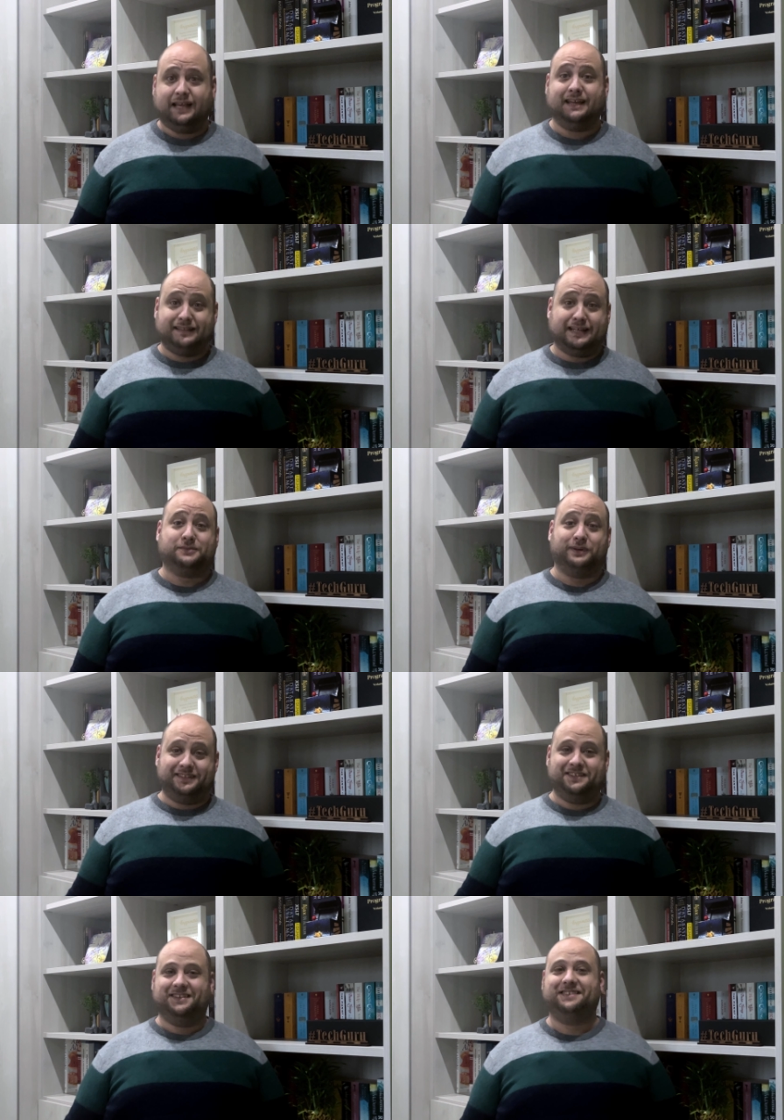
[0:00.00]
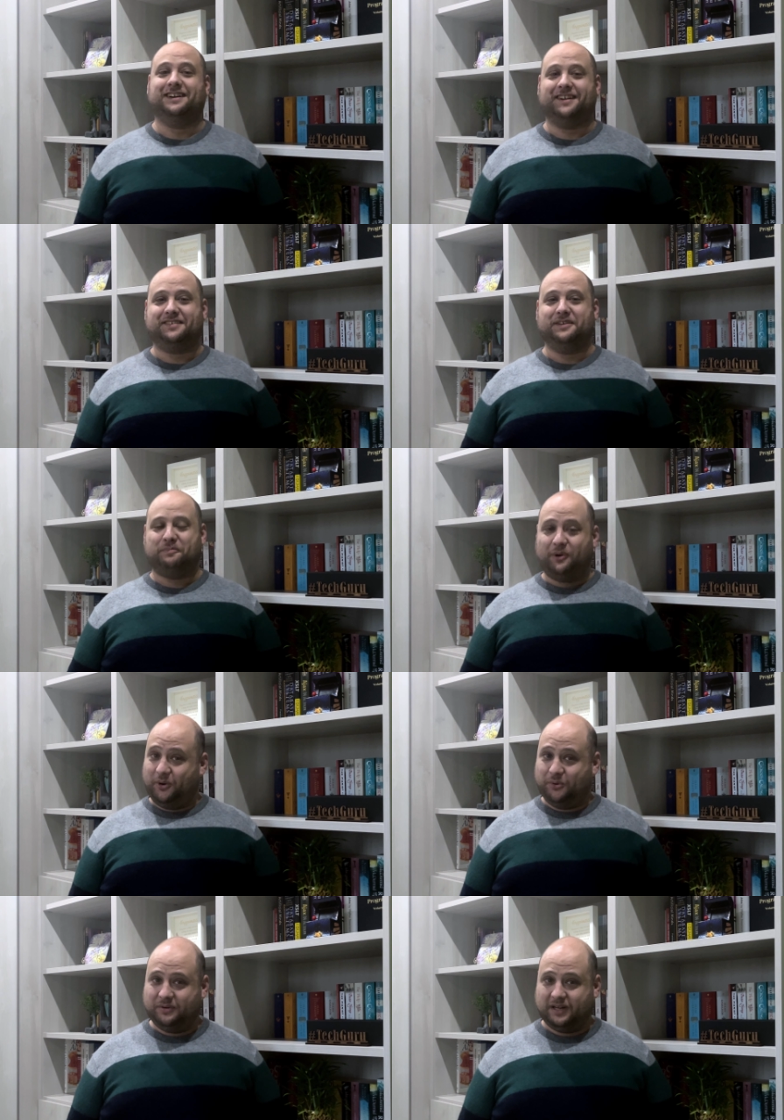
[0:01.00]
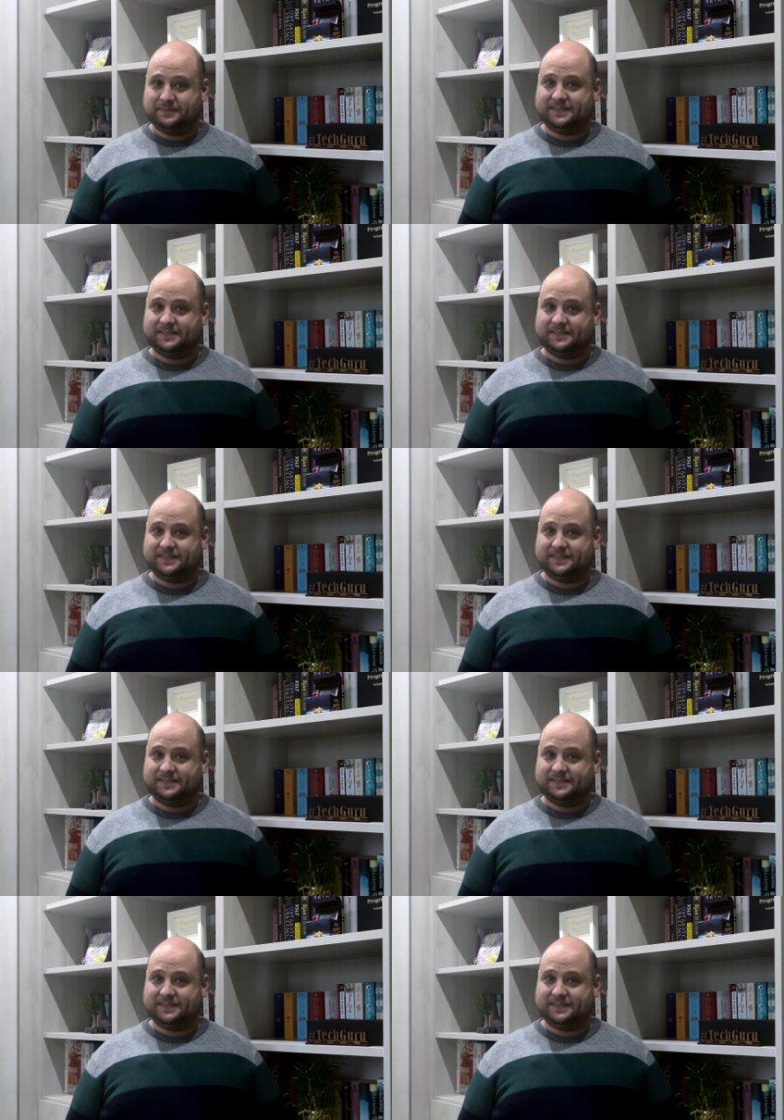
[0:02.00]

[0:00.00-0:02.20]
and that's where the GTR 3 Pro comes